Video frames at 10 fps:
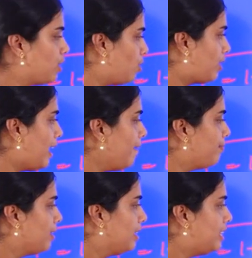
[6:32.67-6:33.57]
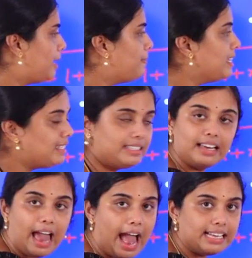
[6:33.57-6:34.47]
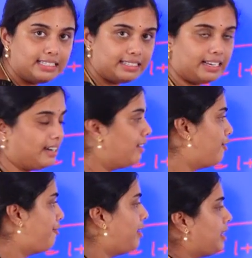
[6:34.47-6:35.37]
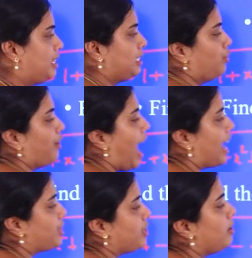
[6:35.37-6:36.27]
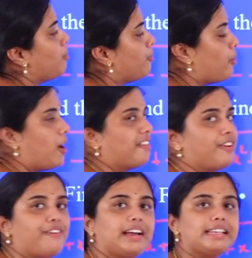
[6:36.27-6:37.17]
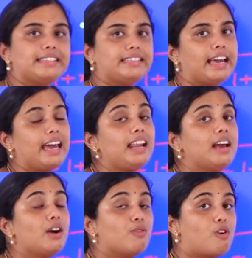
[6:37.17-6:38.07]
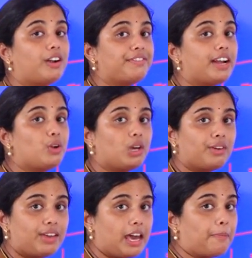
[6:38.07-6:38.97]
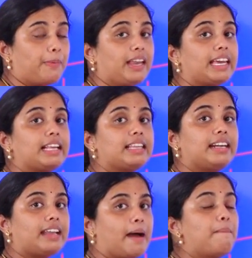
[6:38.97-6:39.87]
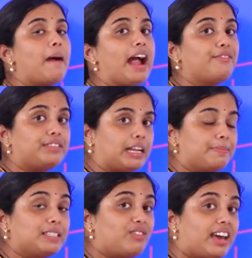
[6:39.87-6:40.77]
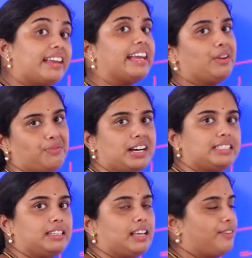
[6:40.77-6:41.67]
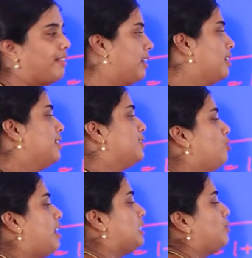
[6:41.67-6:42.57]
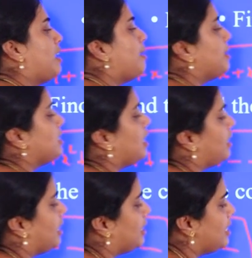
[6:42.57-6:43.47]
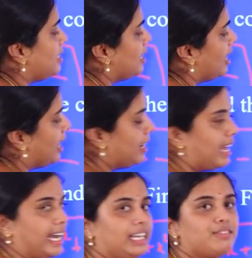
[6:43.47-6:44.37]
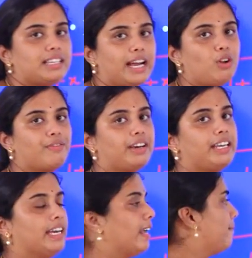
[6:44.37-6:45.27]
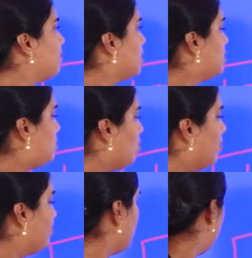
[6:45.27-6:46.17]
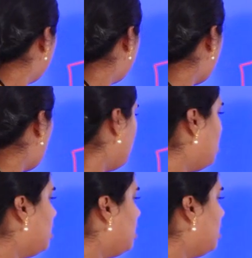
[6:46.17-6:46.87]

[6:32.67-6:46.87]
Okay, that means as for this fraction power 5 is there, what we are doing, we are bringing that up, and that means we are inversing that one. So that's why I am inserting this negative sign over here. So now